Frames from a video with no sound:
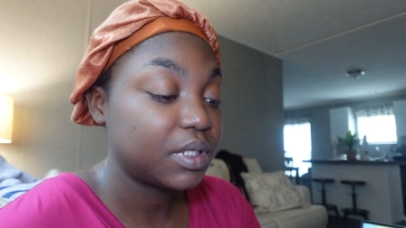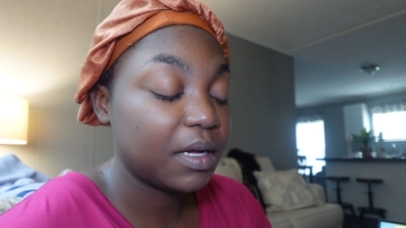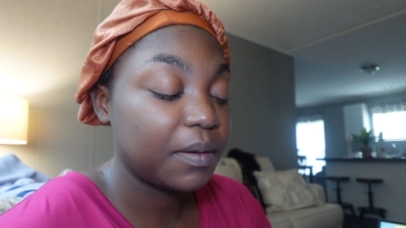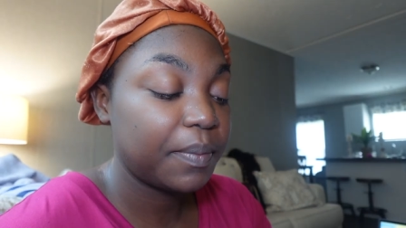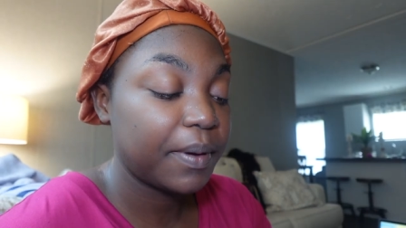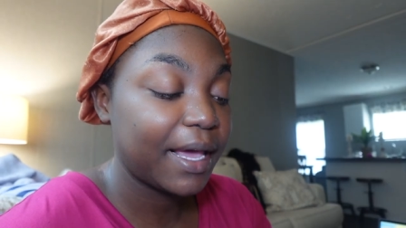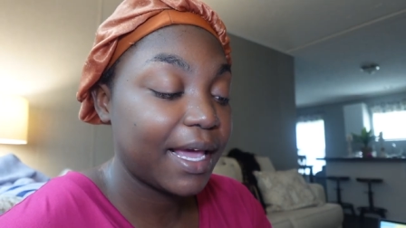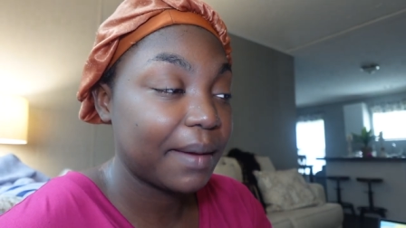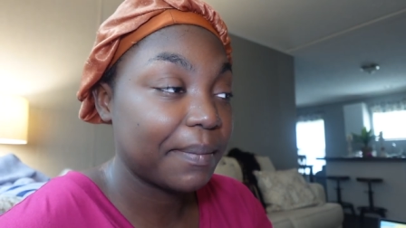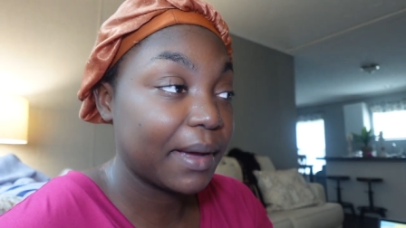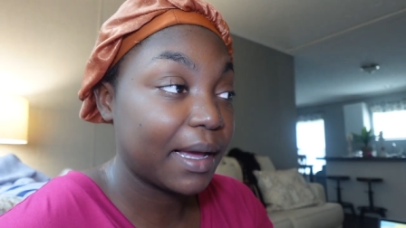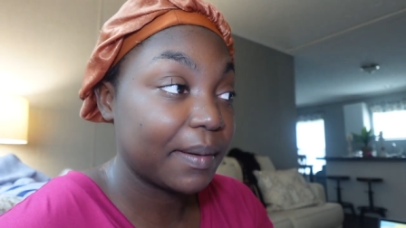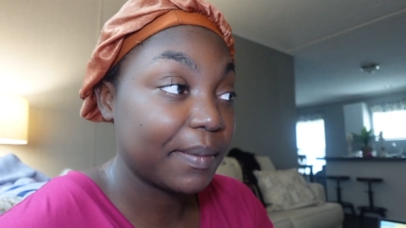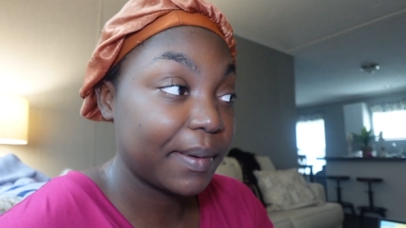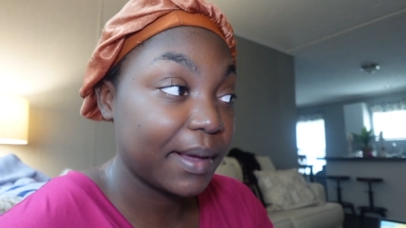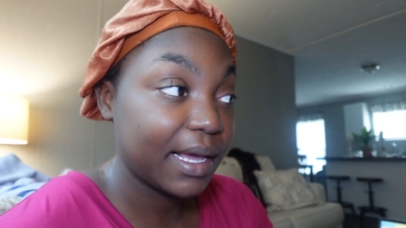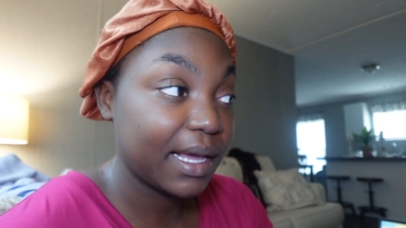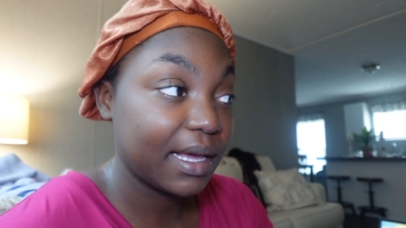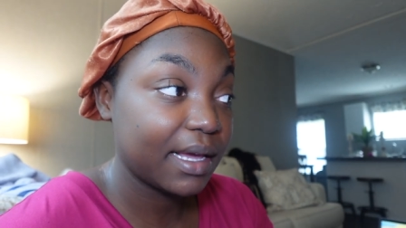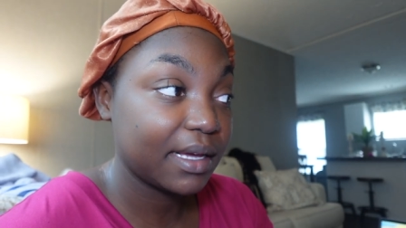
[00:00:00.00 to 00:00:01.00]
unpack my
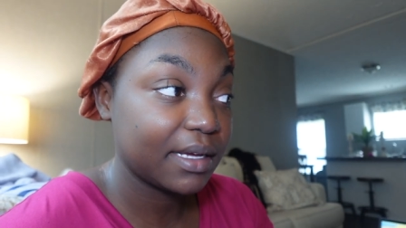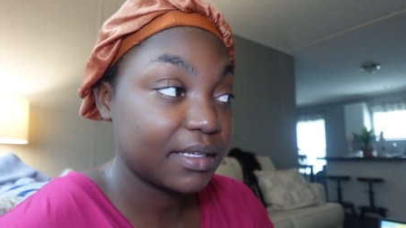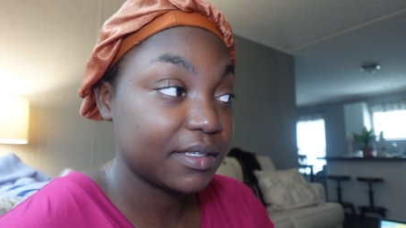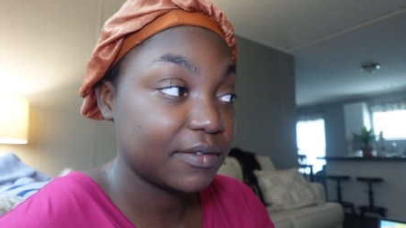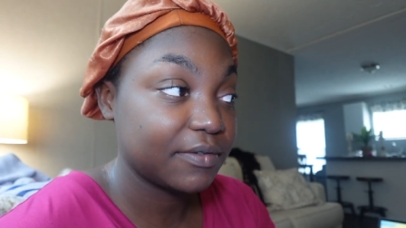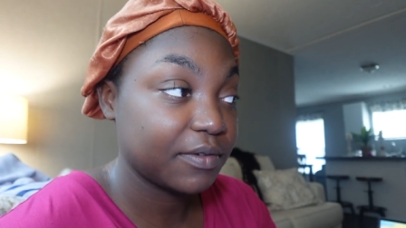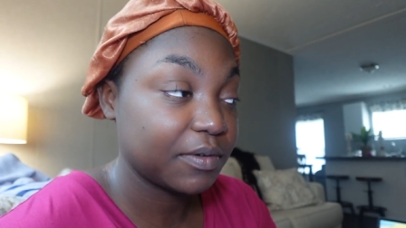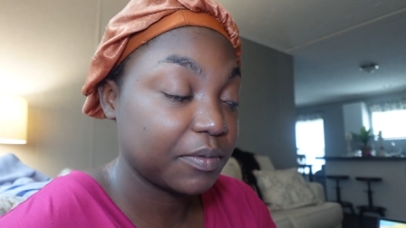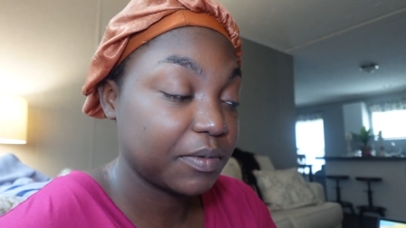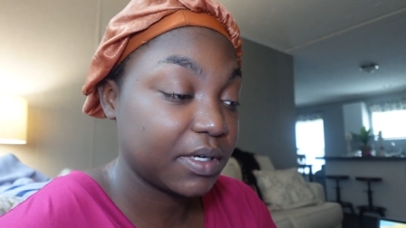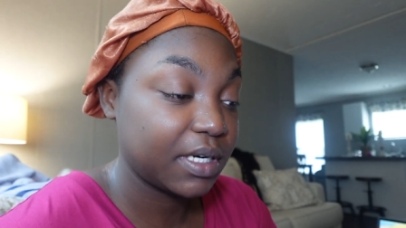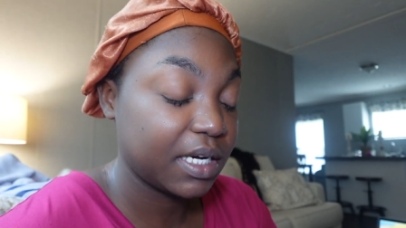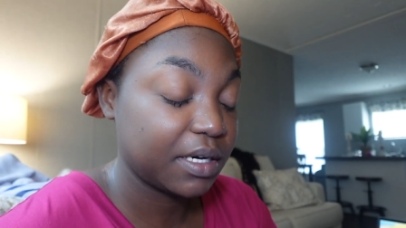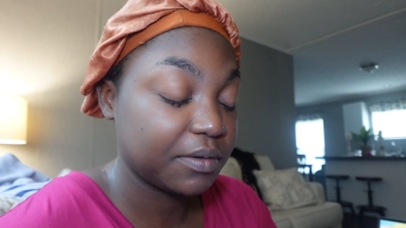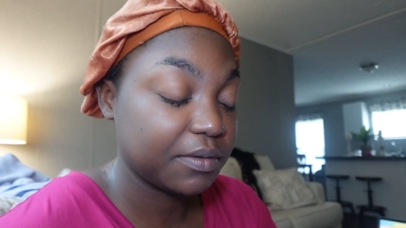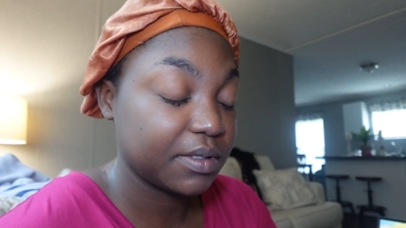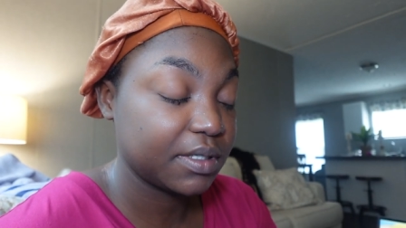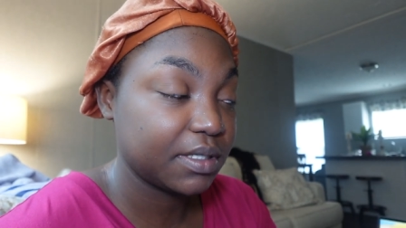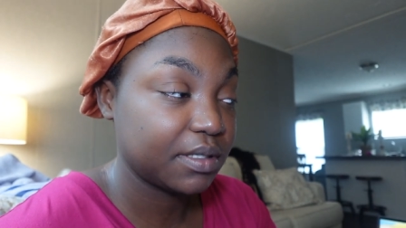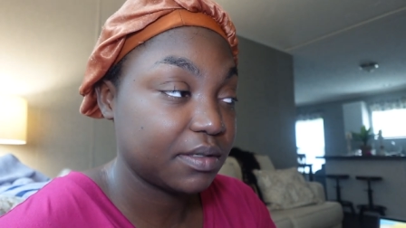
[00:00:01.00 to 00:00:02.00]
bags from when I
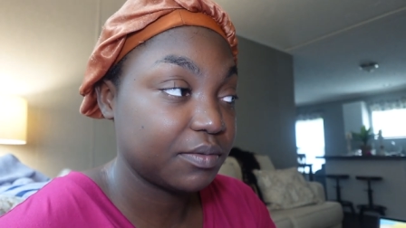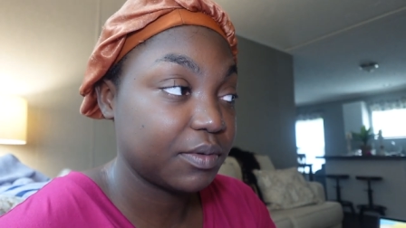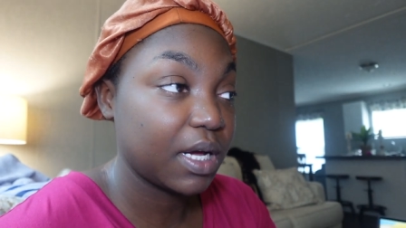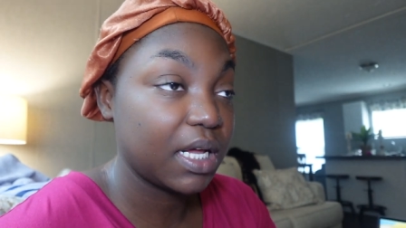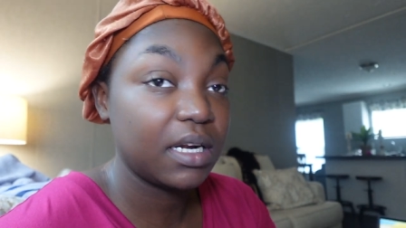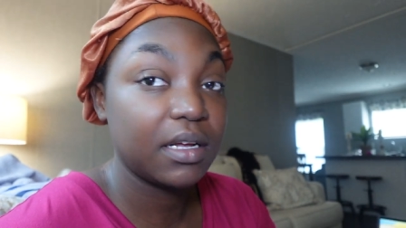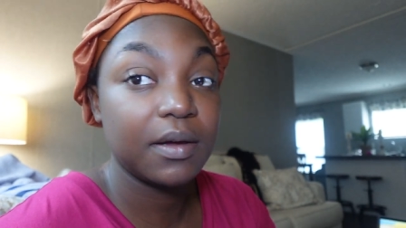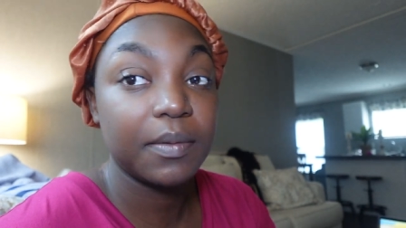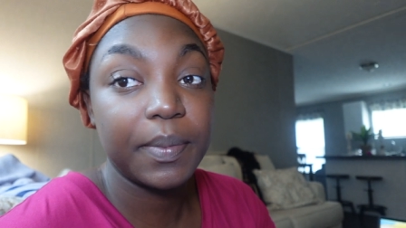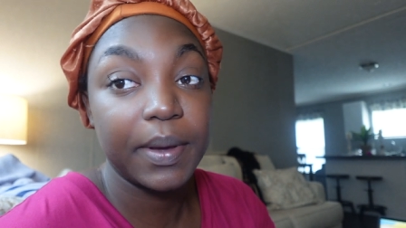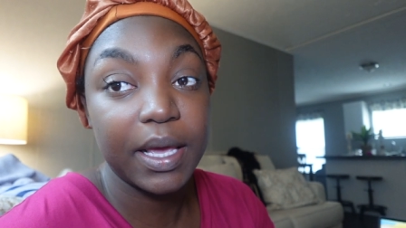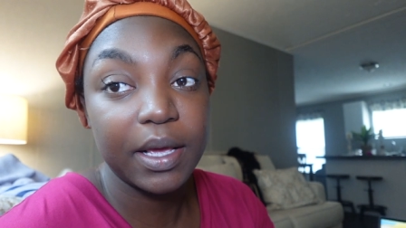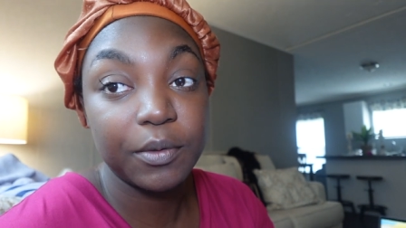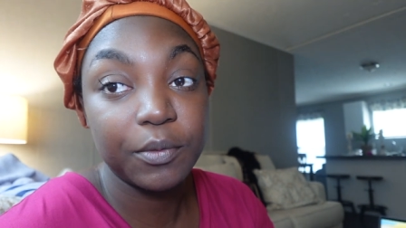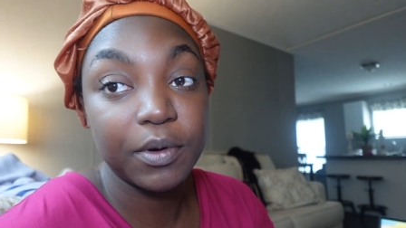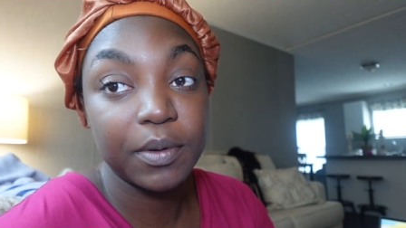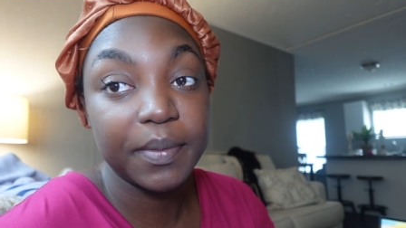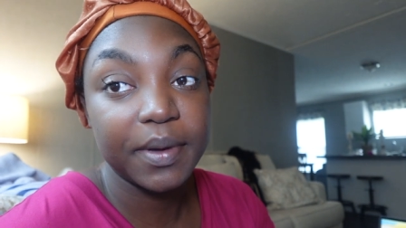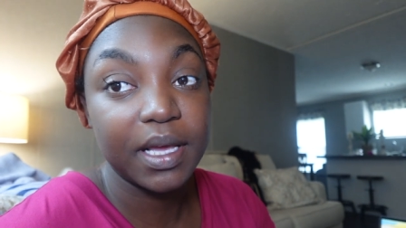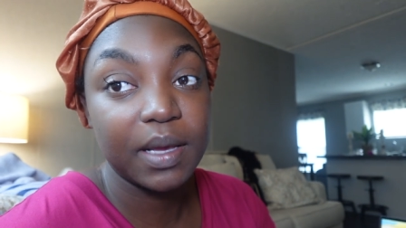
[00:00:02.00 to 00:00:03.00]
was, well I don't unpack
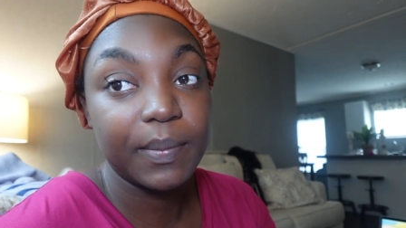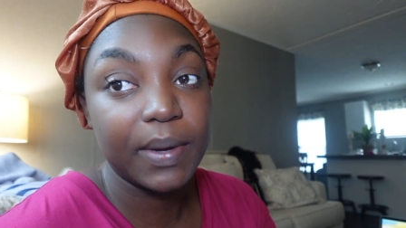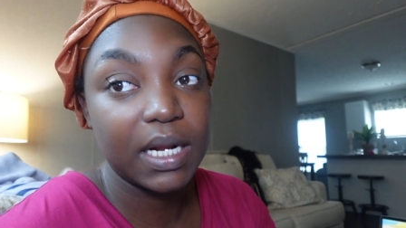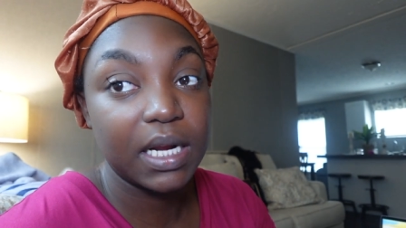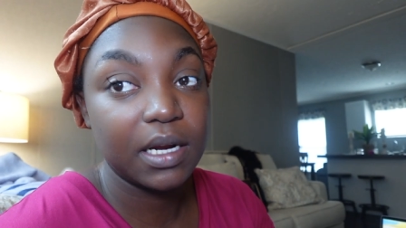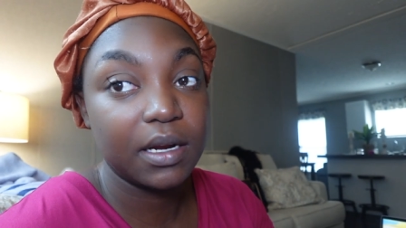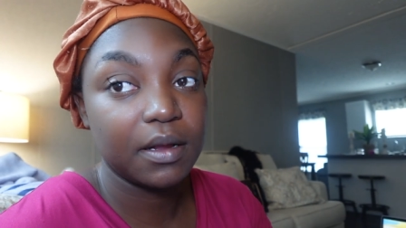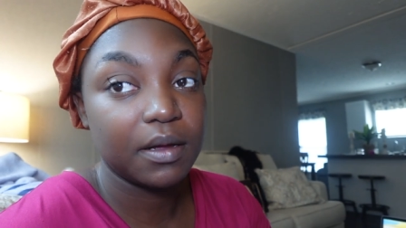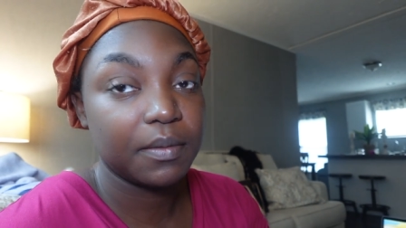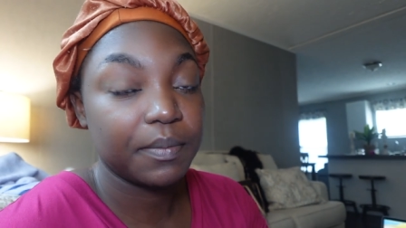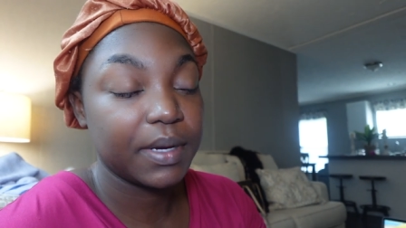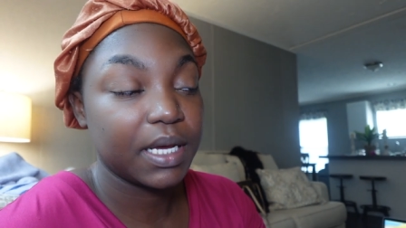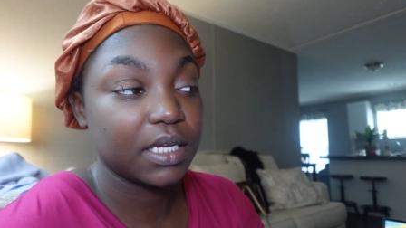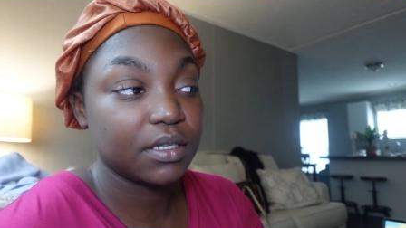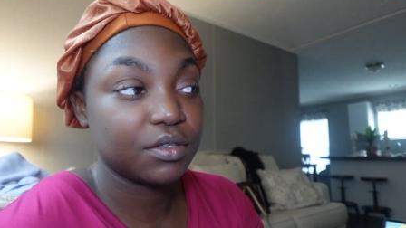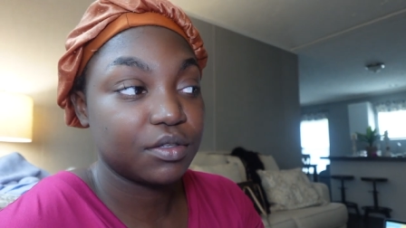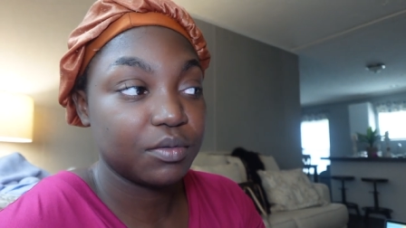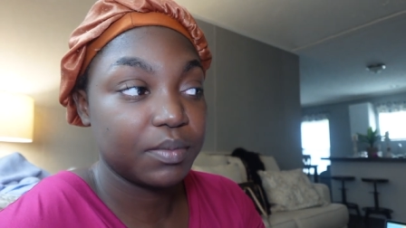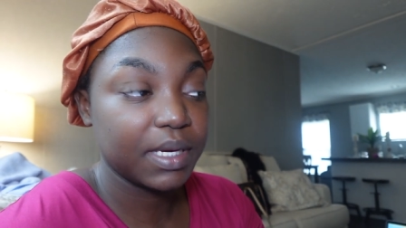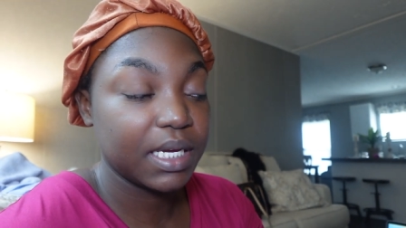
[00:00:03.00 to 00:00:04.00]
one bag, but I need to
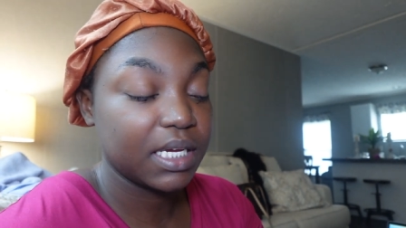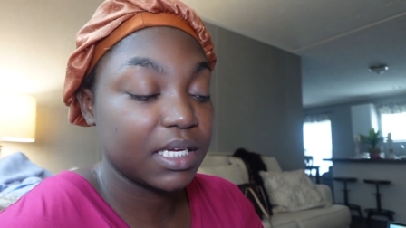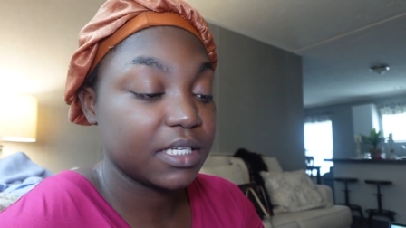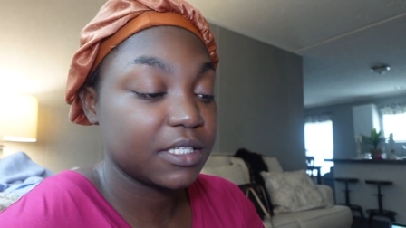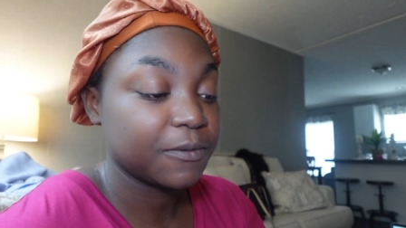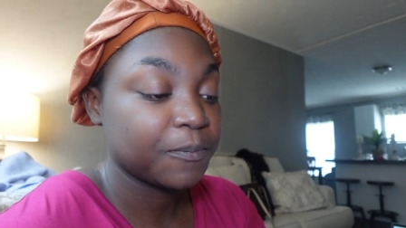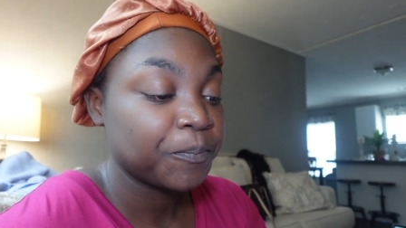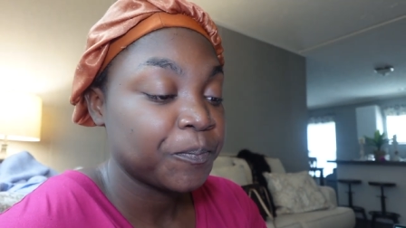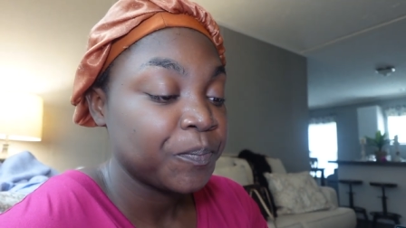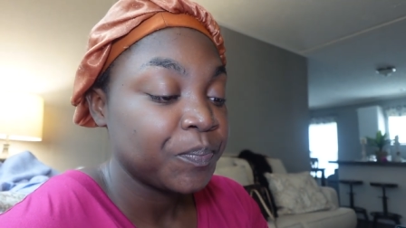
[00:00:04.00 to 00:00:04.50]
unpack two bags